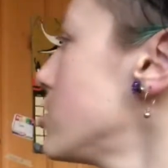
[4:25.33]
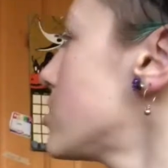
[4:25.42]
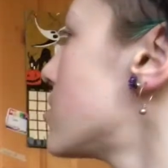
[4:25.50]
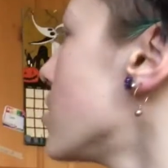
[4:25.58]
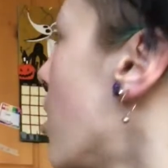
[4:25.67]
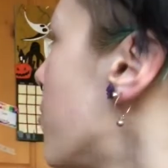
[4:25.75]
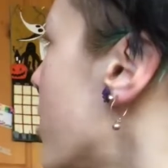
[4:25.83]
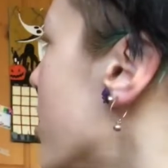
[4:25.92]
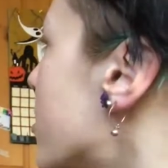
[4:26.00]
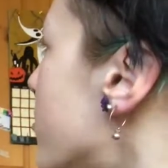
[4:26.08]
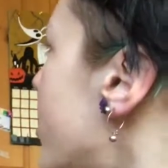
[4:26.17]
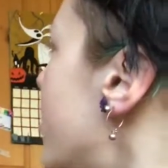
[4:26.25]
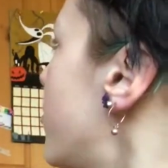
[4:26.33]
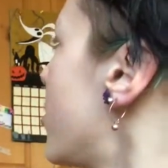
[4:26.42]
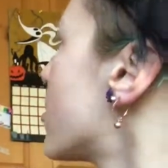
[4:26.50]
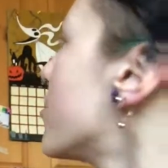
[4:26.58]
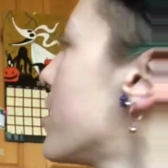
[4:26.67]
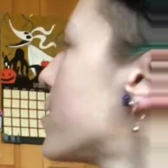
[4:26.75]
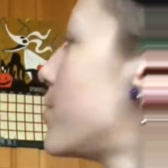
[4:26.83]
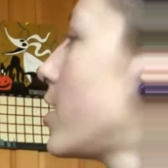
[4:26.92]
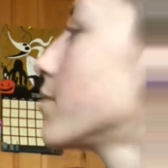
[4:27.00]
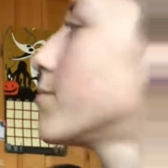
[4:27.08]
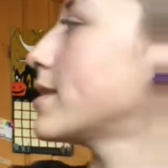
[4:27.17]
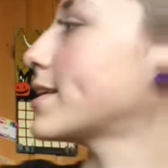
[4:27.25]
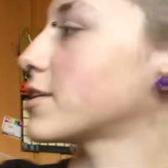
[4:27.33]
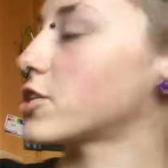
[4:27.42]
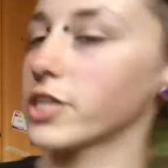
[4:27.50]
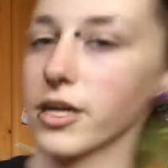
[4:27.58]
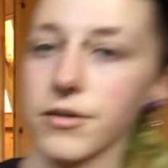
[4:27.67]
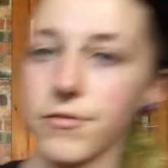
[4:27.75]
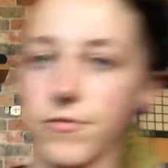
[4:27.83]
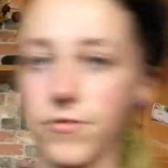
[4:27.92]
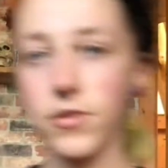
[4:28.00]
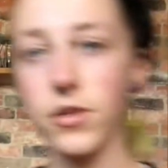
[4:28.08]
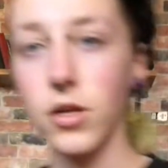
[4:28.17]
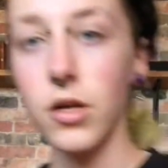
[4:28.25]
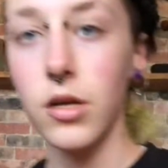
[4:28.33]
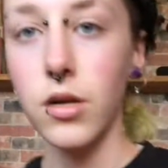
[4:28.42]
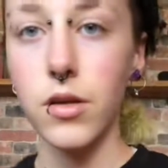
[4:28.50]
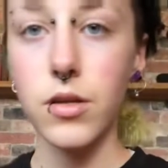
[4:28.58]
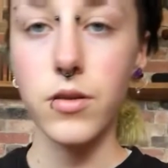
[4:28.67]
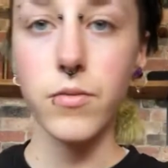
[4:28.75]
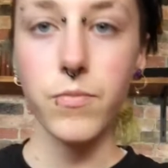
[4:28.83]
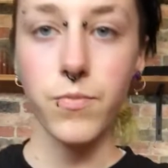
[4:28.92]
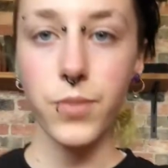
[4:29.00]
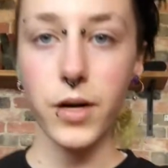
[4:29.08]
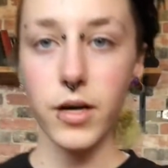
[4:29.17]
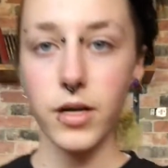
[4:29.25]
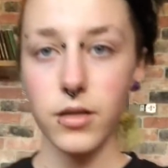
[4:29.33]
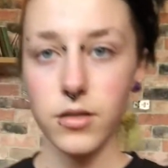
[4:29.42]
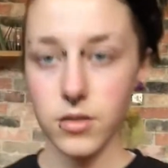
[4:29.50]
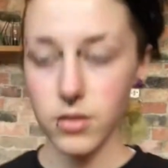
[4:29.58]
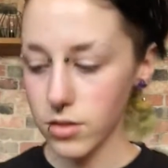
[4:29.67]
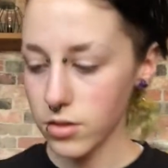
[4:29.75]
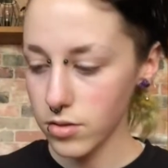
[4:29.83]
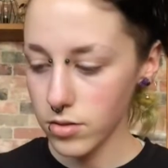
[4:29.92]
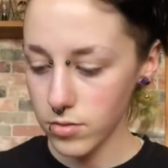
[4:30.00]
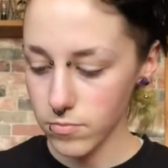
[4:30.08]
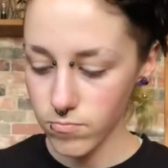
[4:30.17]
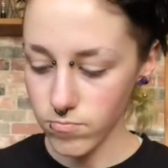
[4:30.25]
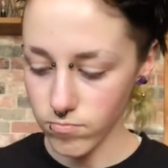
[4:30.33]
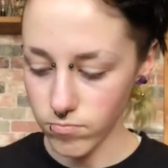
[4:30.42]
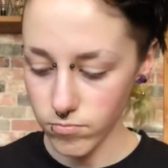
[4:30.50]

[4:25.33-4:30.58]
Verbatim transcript: just not plug them in and put them at the bottom in that shelf. But, hmm.